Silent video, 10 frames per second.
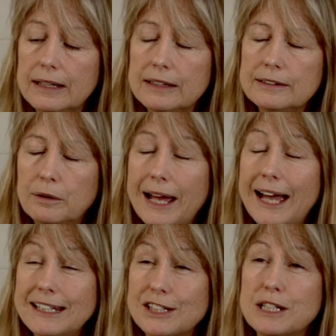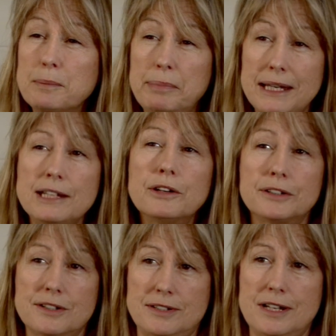so I had actually been
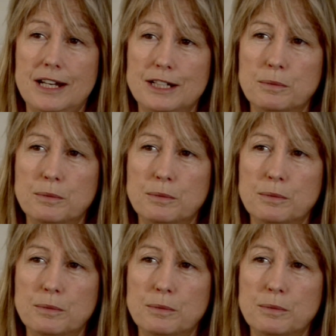on a stage,